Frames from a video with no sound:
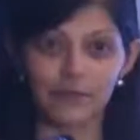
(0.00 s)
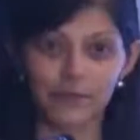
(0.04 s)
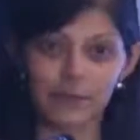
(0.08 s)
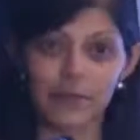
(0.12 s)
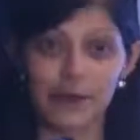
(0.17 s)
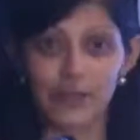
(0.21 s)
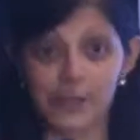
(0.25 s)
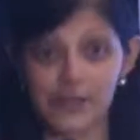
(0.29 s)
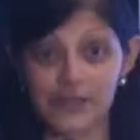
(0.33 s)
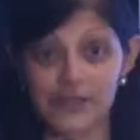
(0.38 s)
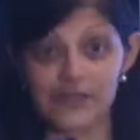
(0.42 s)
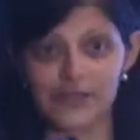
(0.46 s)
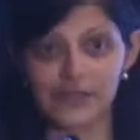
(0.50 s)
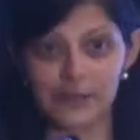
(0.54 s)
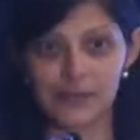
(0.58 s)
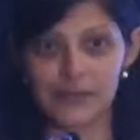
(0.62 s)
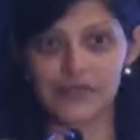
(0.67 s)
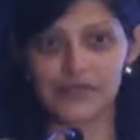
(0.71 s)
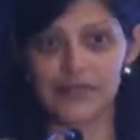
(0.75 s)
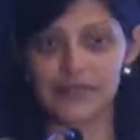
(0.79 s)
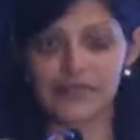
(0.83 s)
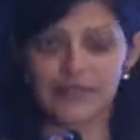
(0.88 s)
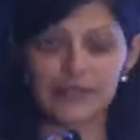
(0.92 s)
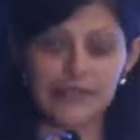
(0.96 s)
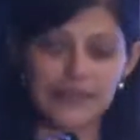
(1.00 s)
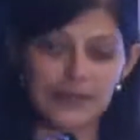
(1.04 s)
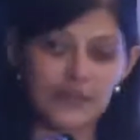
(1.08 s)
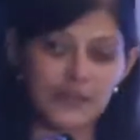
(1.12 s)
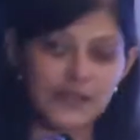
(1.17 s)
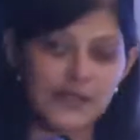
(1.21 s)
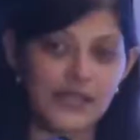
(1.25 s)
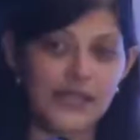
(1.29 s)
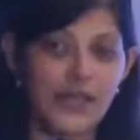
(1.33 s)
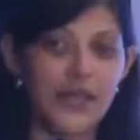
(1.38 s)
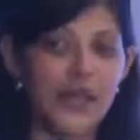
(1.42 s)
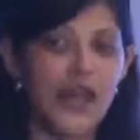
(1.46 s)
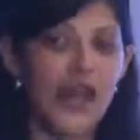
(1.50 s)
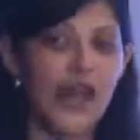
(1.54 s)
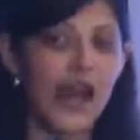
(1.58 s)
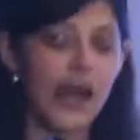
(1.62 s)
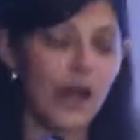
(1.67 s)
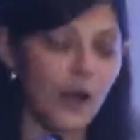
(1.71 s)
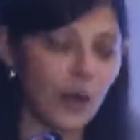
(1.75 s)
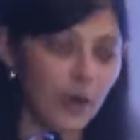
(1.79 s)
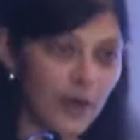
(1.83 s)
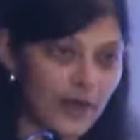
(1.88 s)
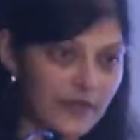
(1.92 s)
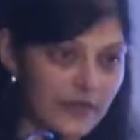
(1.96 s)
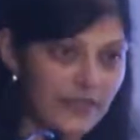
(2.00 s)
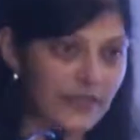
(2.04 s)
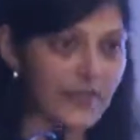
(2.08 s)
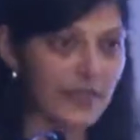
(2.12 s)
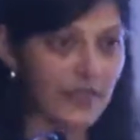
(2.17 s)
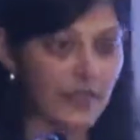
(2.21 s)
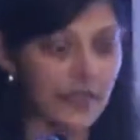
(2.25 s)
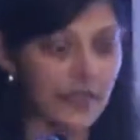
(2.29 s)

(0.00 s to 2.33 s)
purpose-limited claims. However,